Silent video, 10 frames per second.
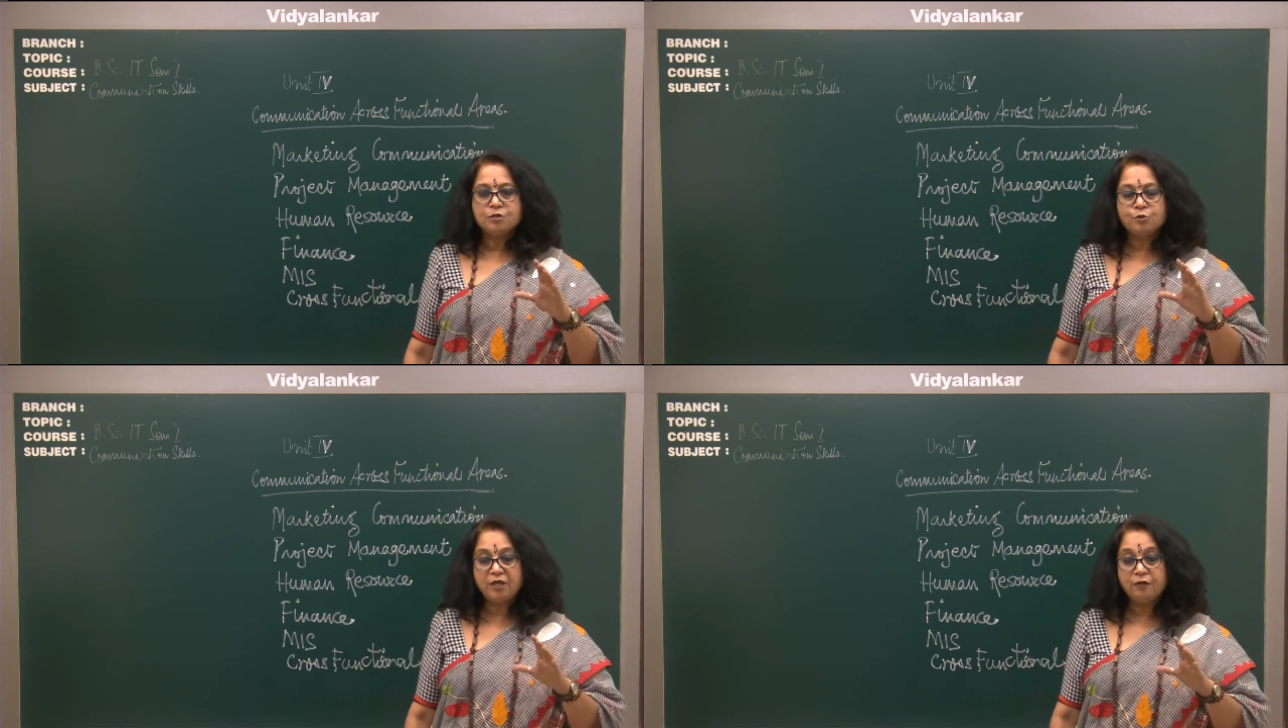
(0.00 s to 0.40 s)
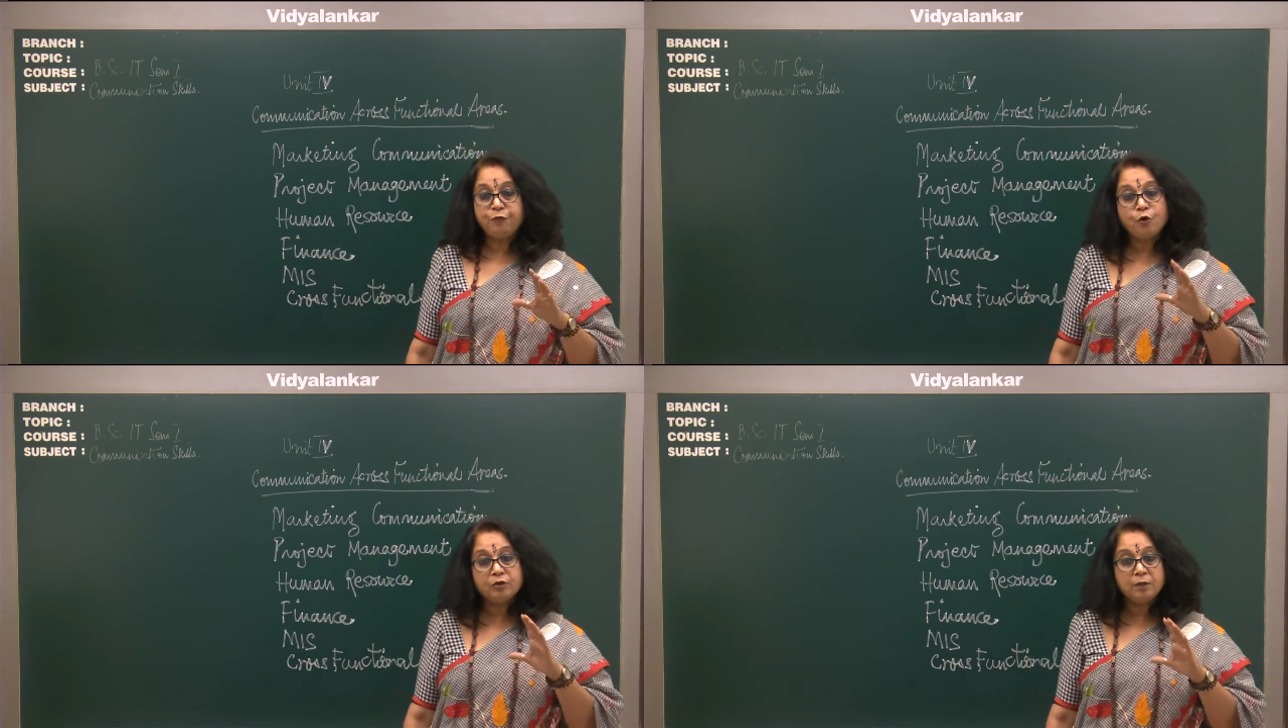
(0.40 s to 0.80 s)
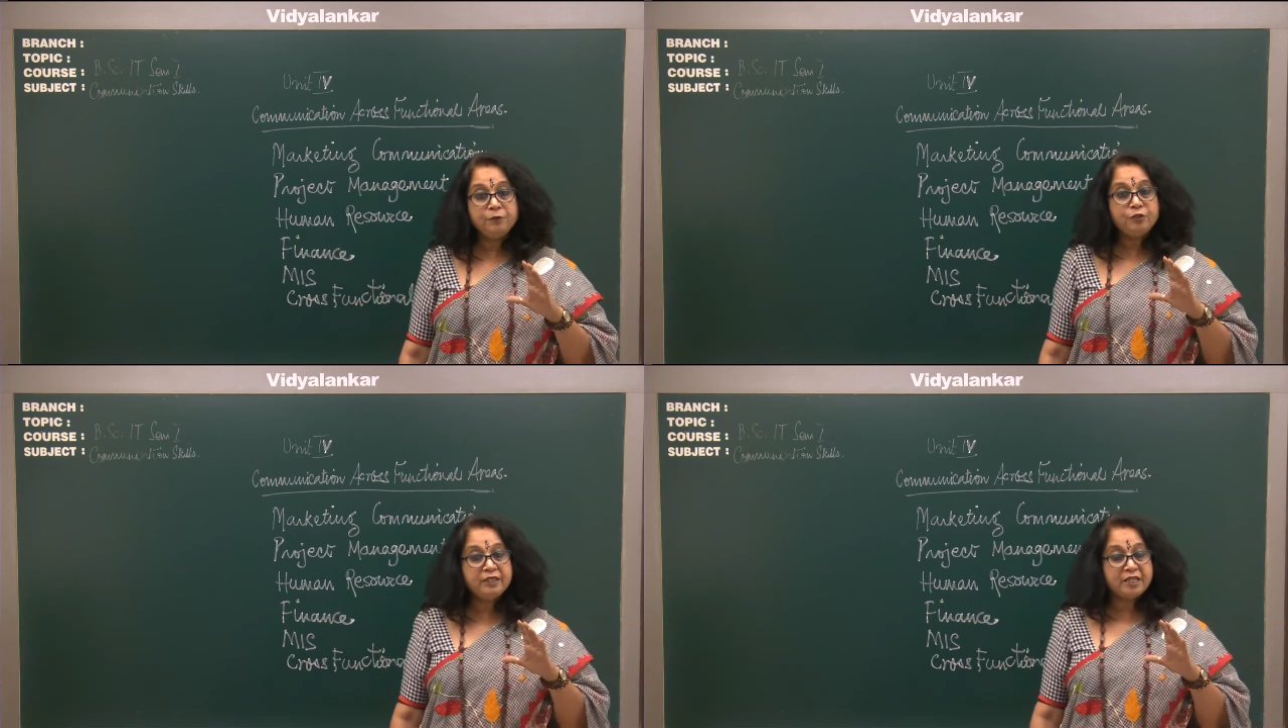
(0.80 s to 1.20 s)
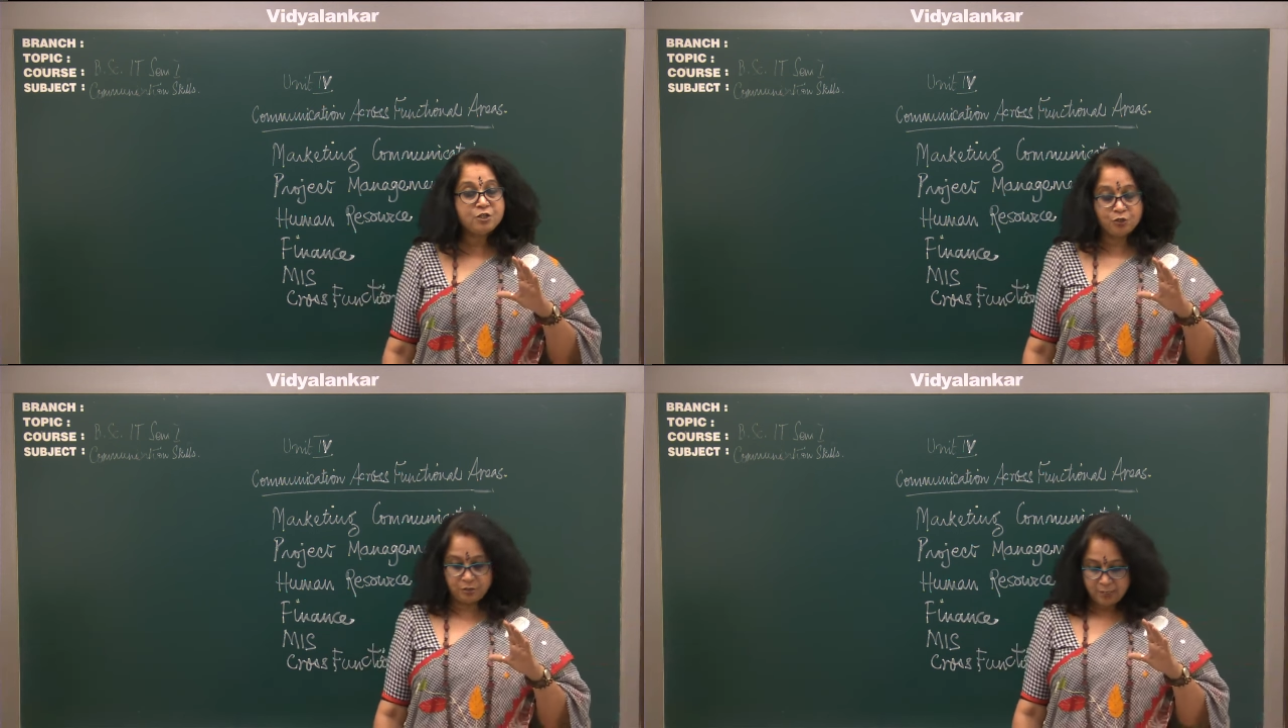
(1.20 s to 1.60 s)
So therefore,
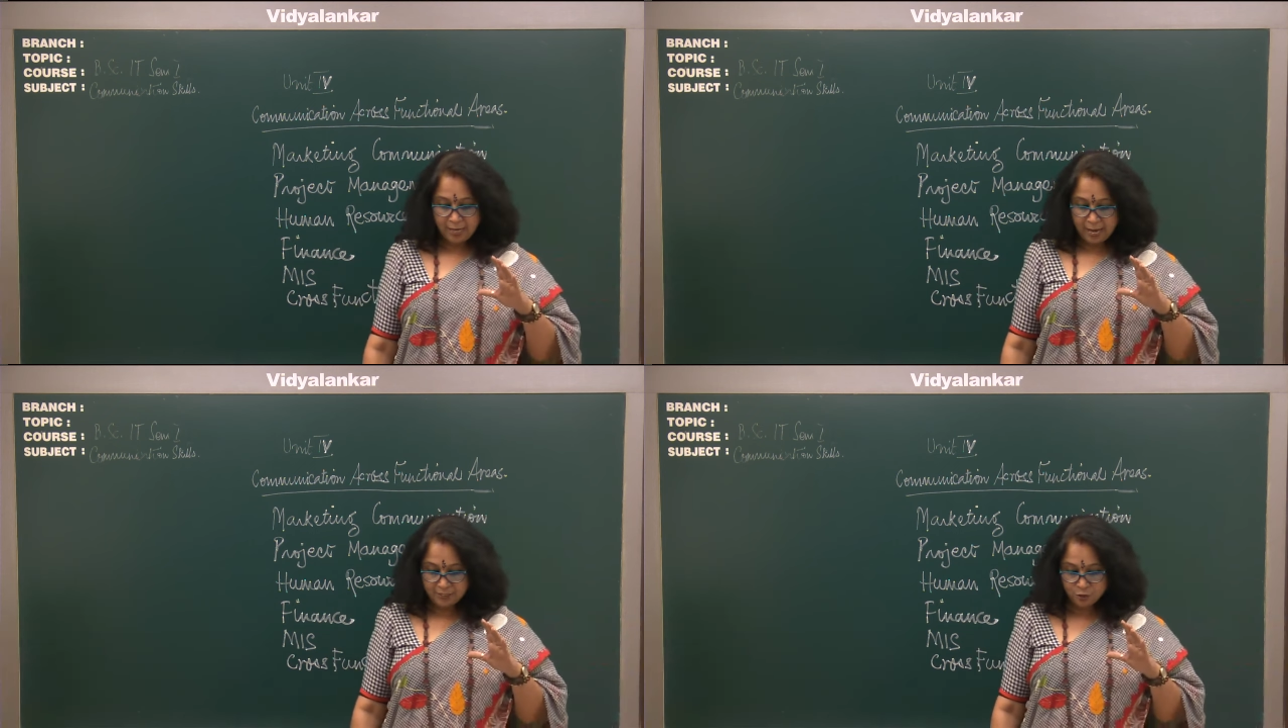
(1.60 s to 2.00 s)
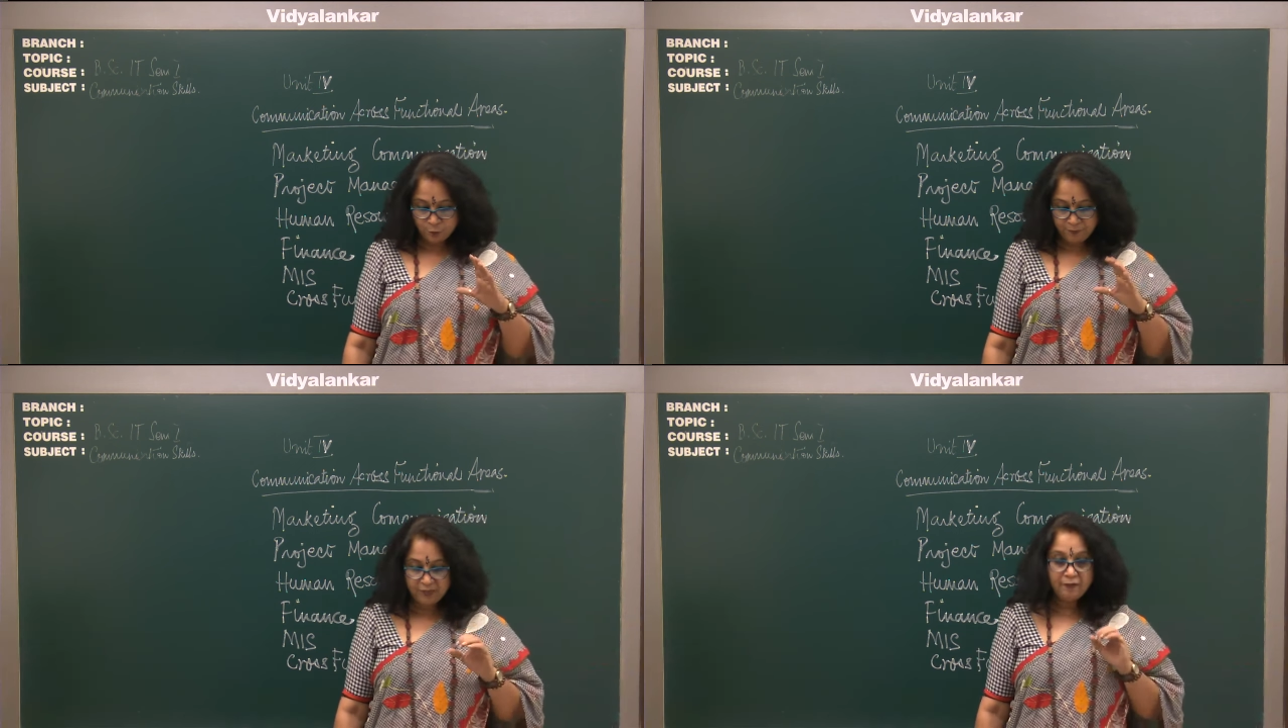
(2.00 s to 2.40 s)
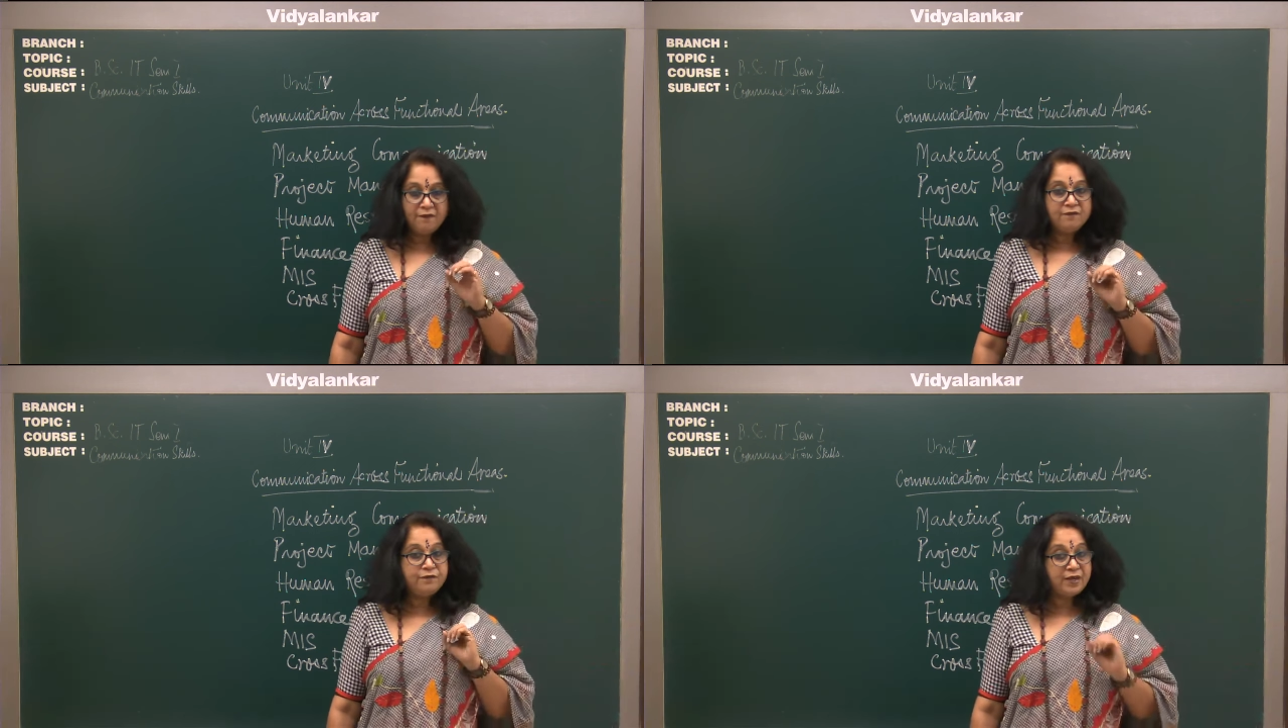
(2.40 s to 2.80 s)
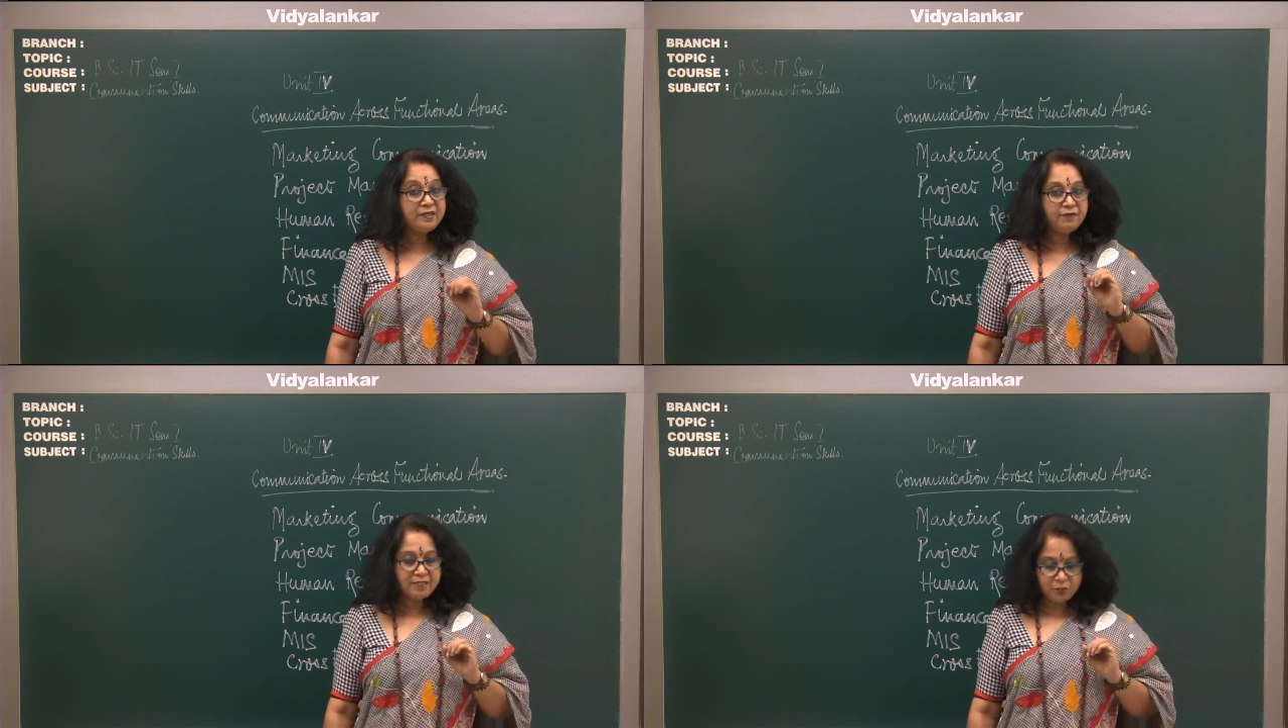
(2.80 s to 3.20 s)
communication has to be
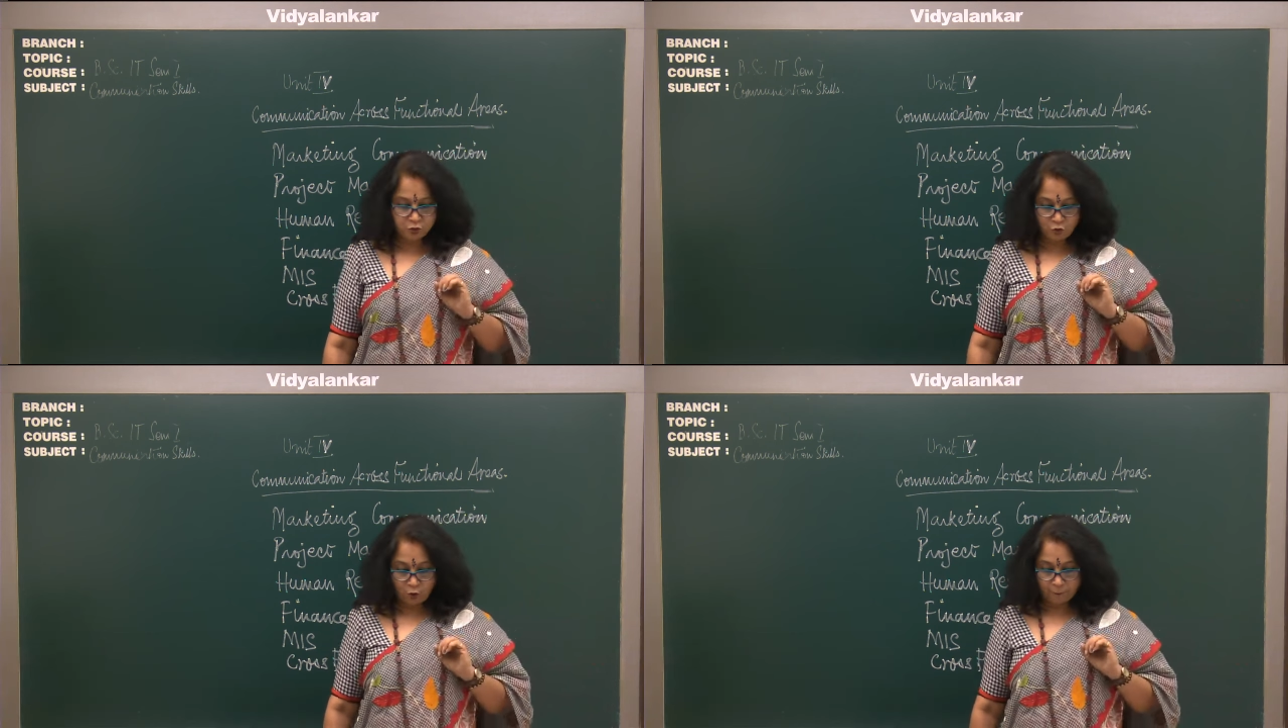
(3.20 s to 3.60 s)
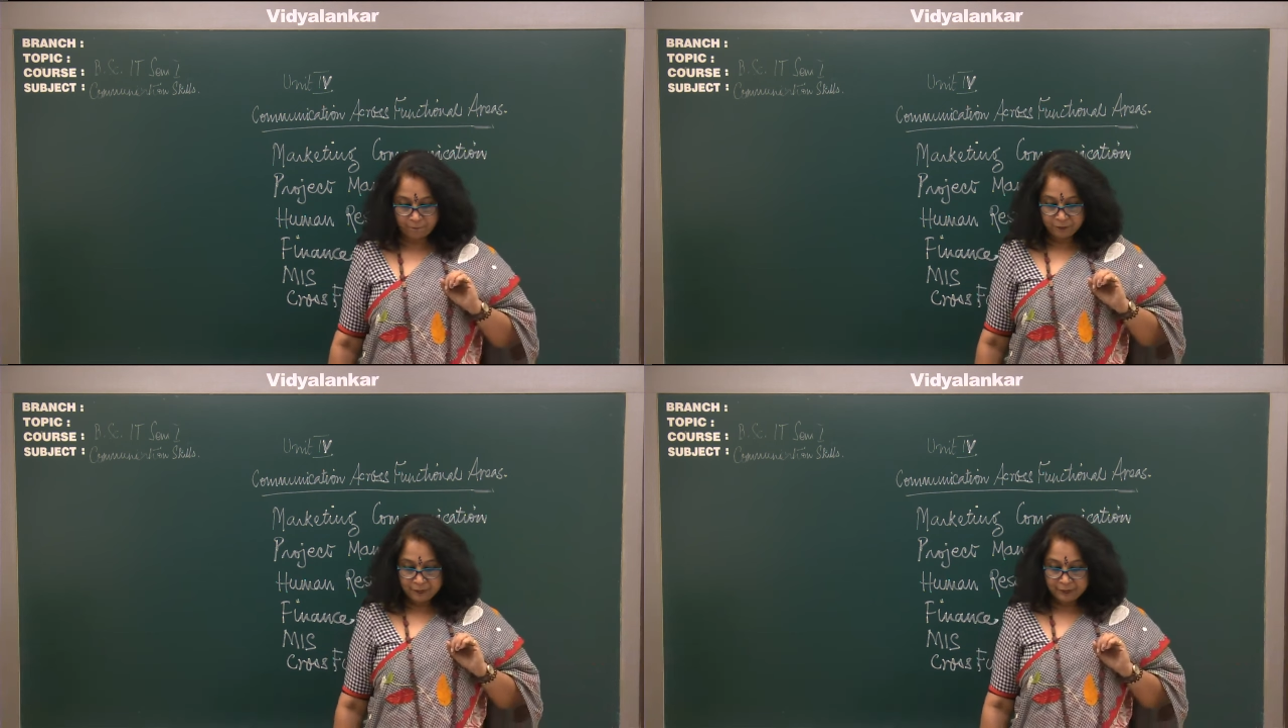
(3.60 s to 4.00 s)
very, very strong.